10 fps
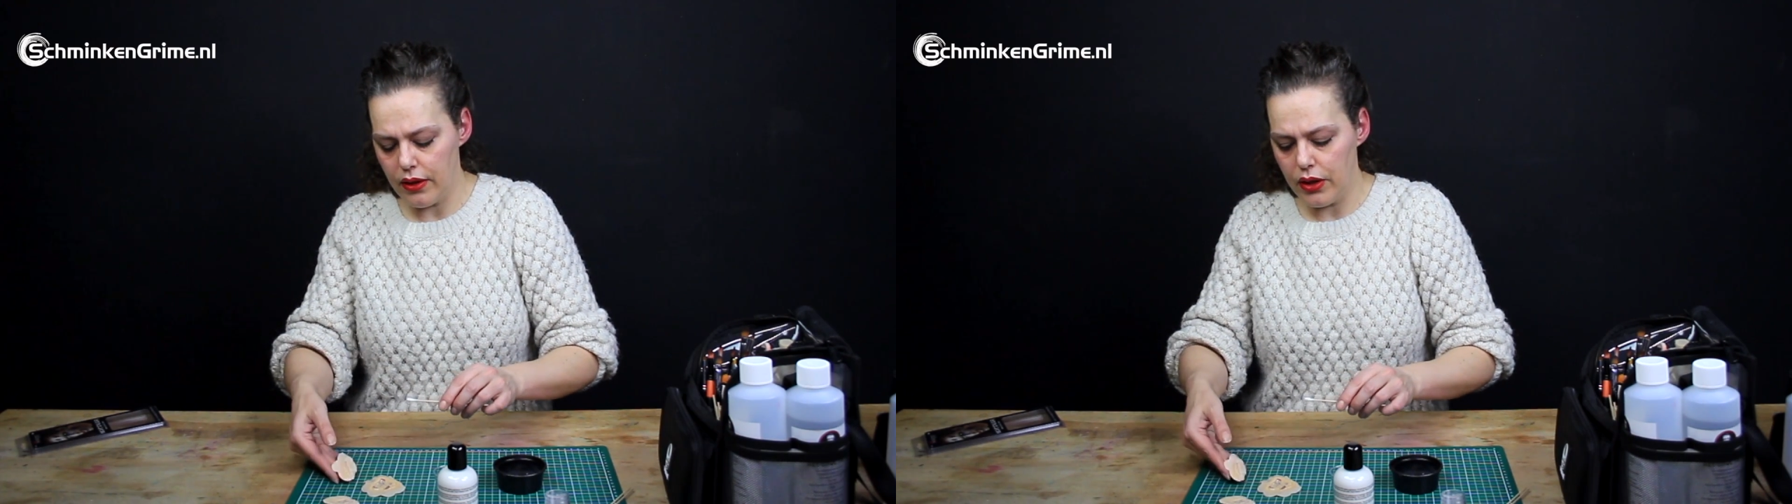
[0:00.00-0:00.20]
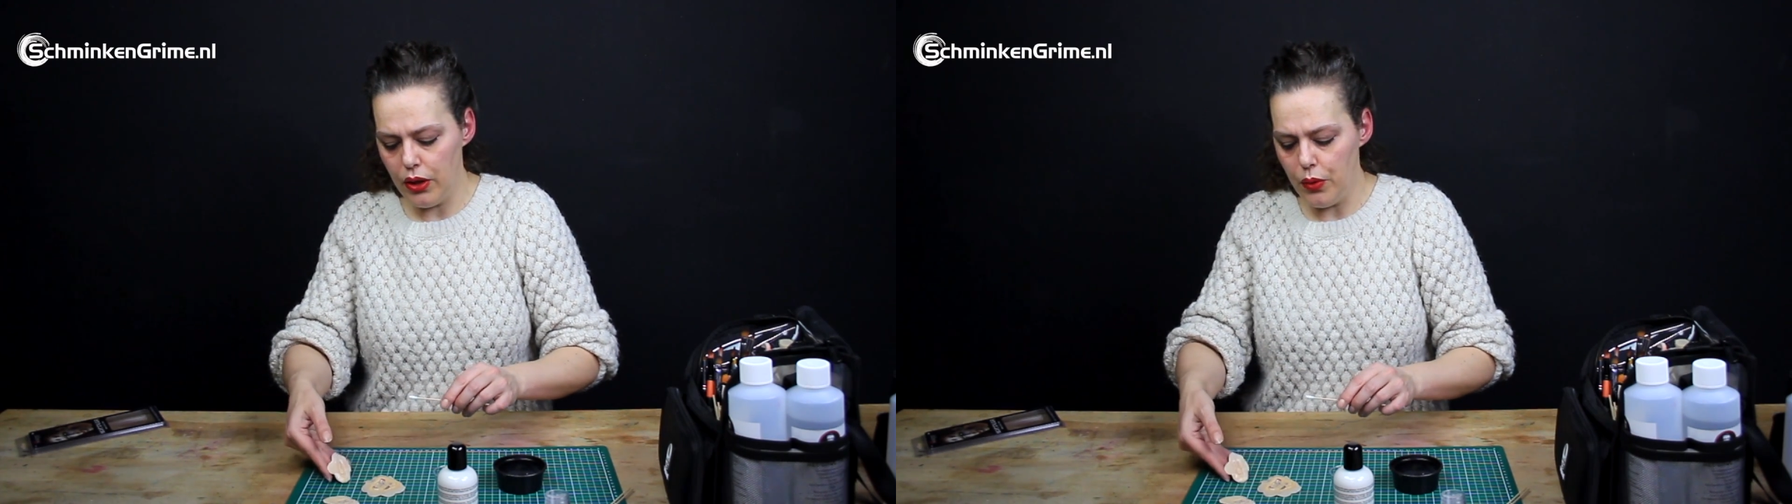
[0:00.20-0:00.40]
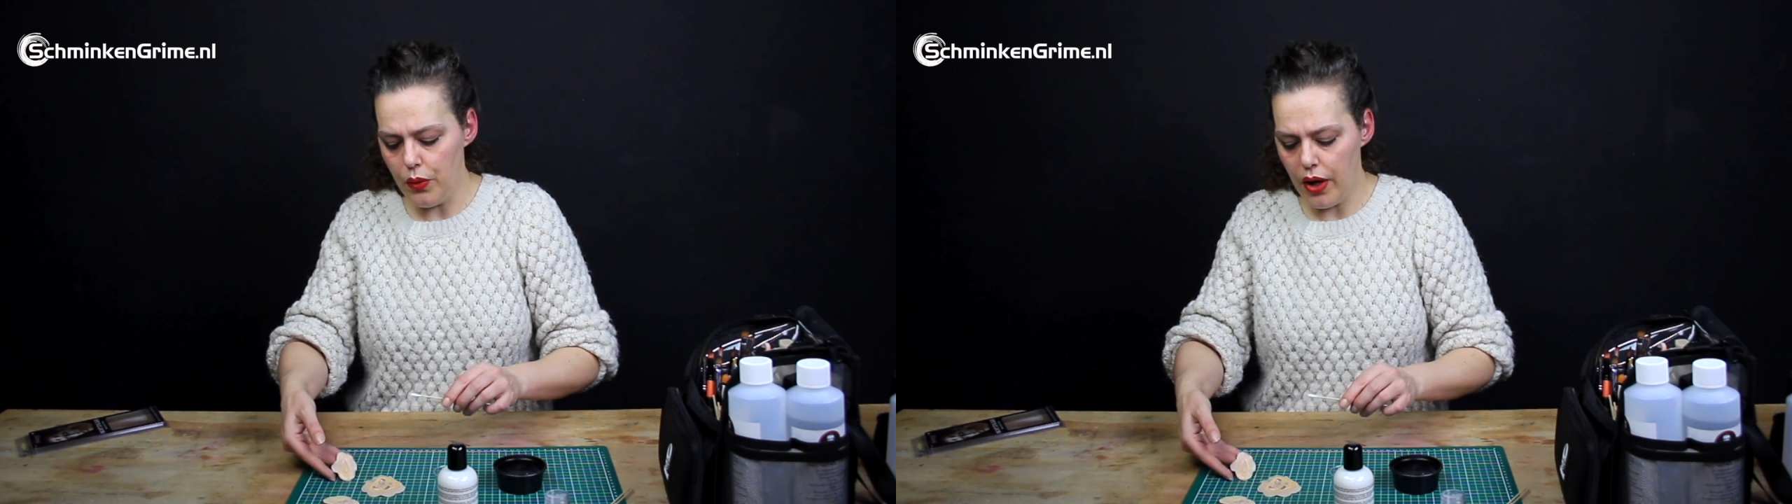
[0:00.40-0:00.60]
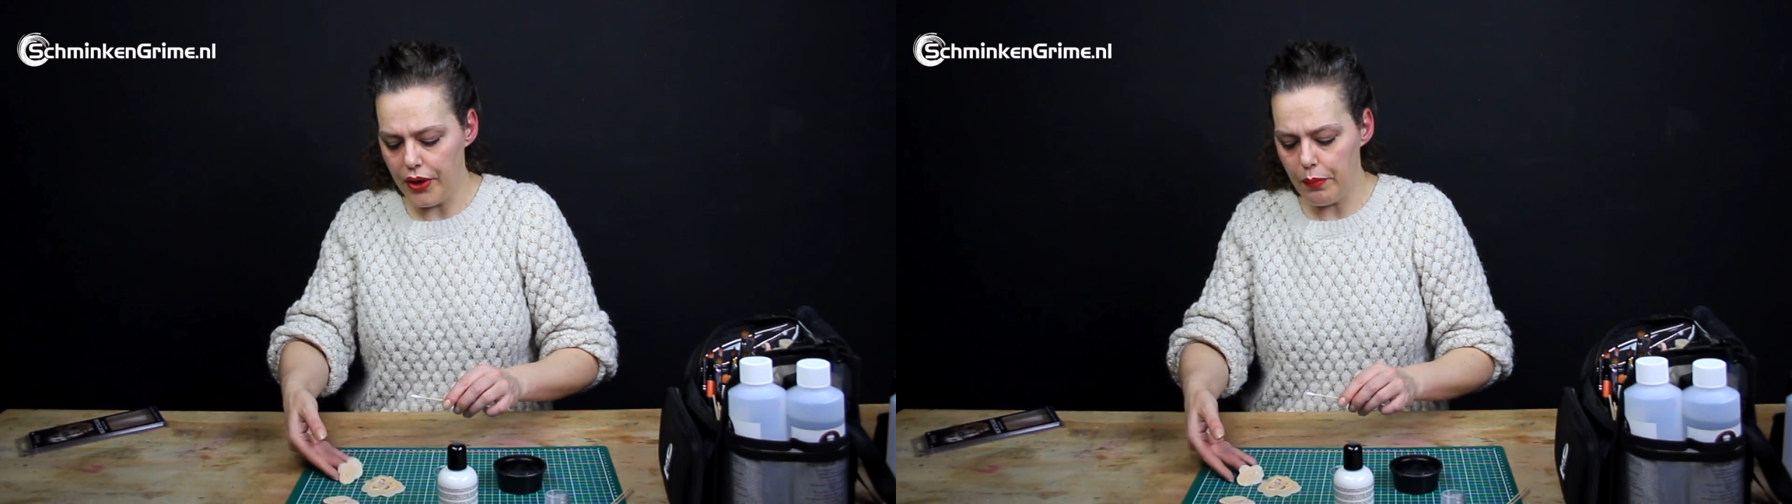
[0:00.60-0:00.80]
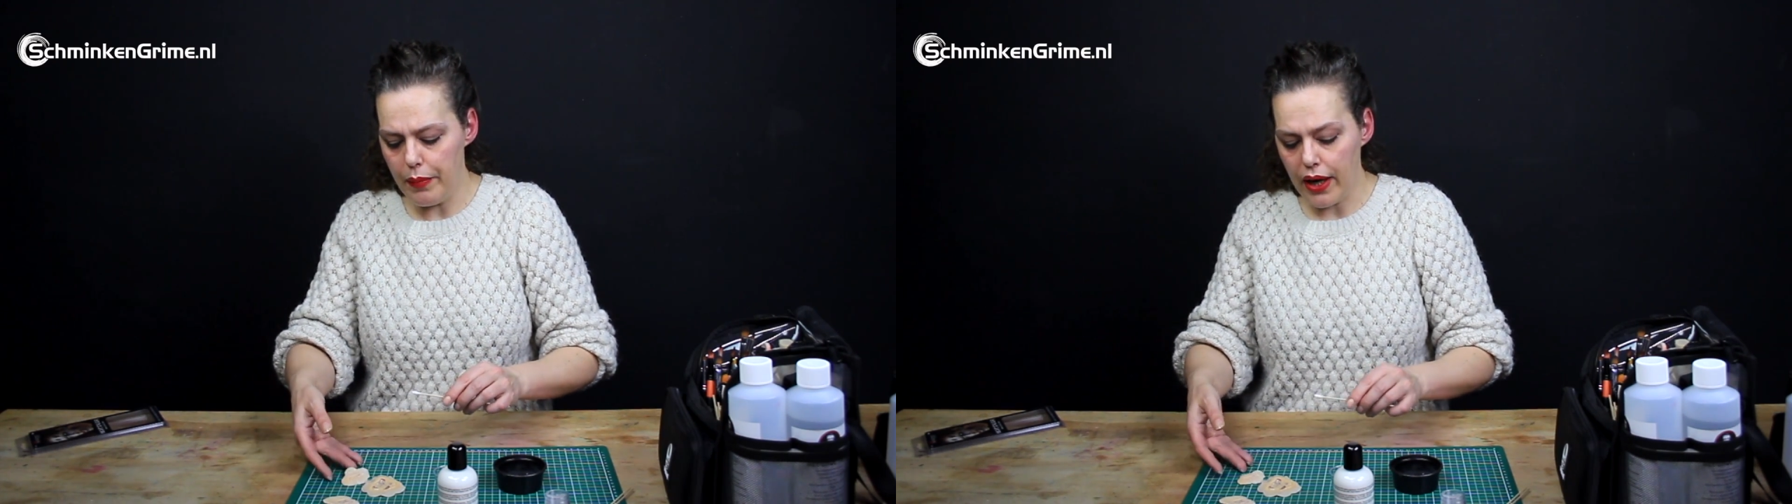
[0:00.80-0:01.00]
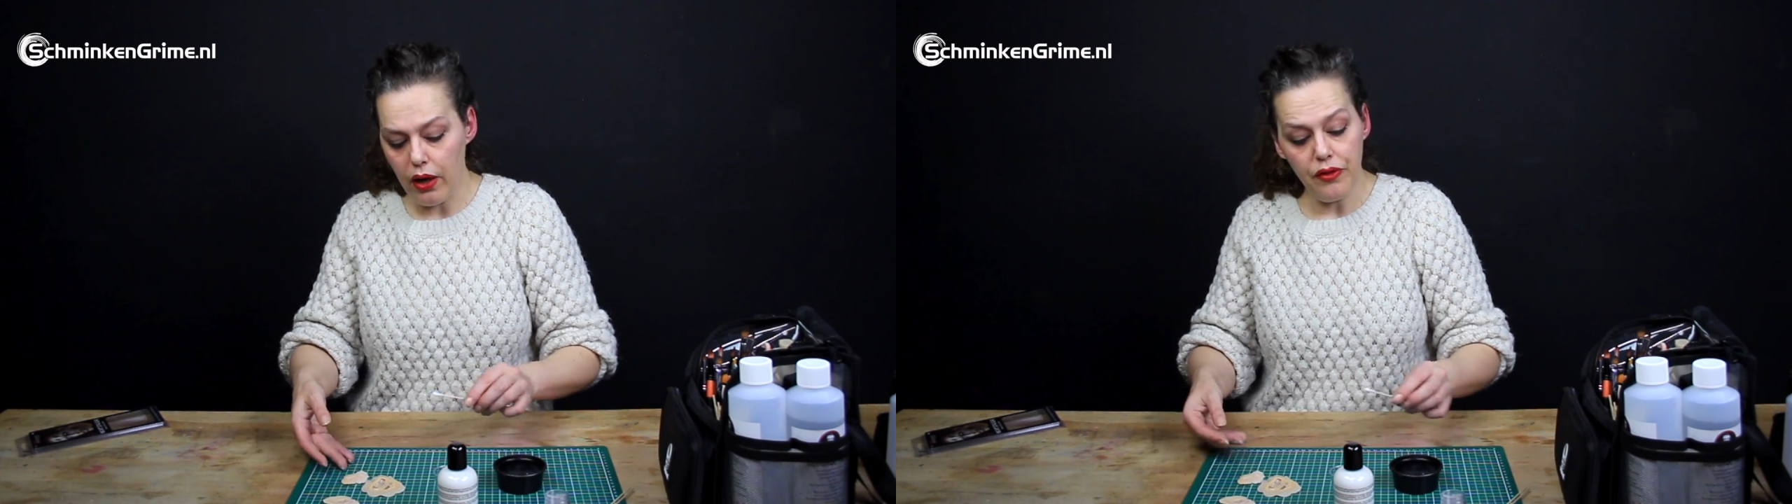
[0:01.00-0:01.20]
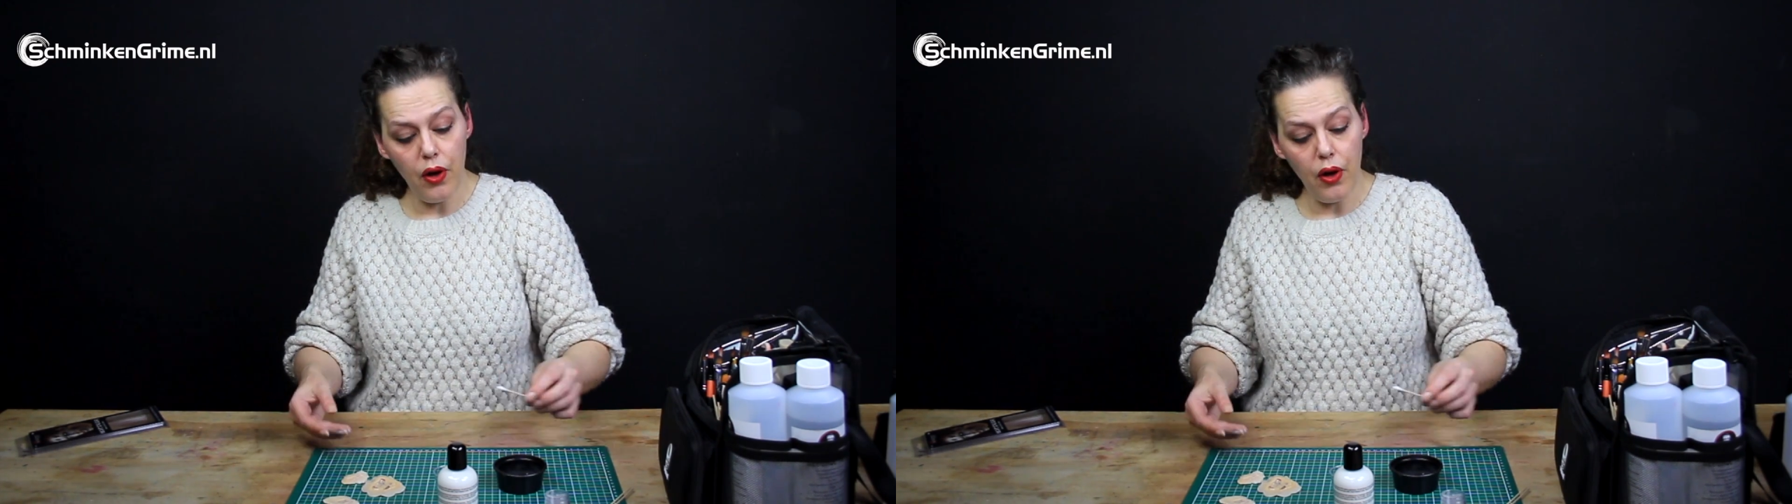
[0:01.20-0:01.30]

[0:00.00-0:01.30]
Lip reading: glue on the back of